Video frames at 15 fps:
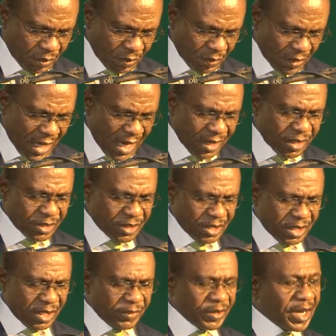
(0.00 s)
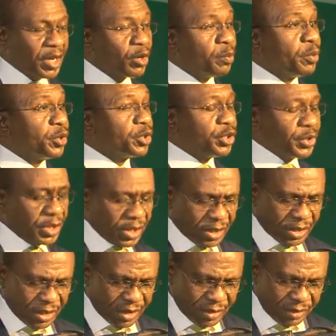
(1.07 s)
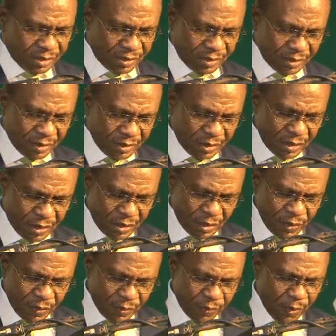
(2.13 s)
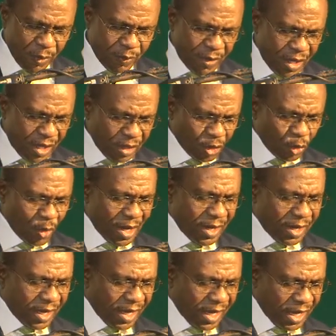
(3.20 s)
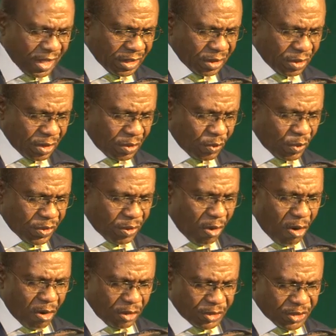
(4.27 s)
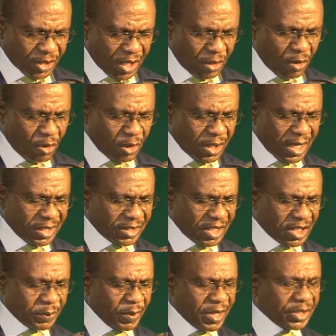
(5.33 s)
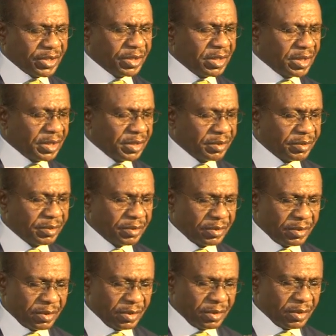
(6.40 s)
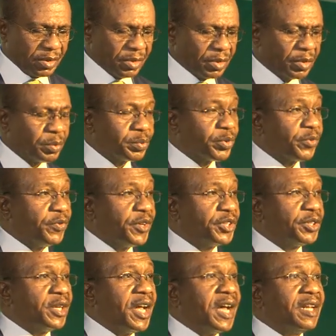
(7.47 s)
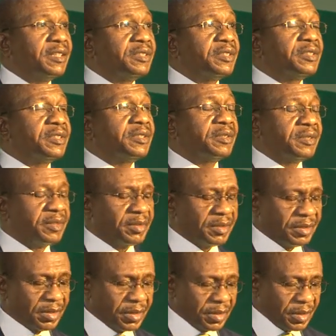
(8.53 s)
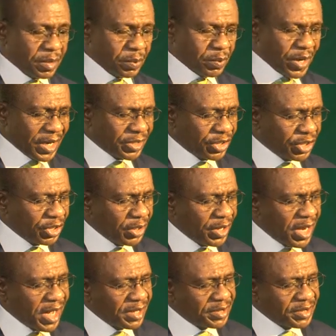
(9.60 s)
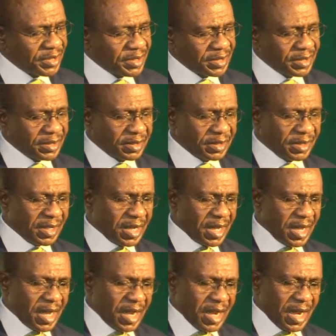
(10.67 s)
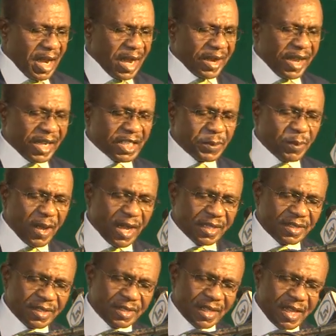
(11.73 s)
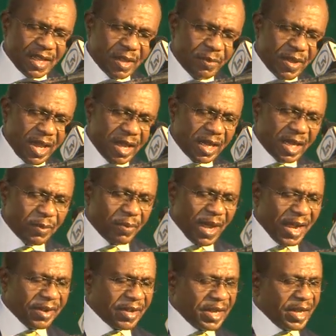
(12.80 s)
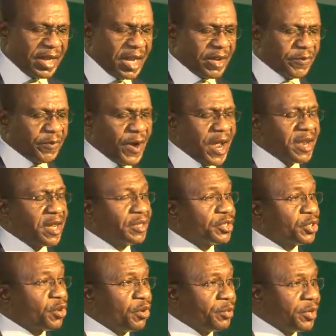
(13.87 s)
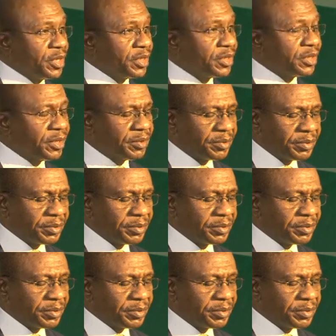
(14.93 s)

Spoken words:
and a significant opportunity for me to engage with all stakeholders, especially professionals, practitioners, and experts in the banking and finance community.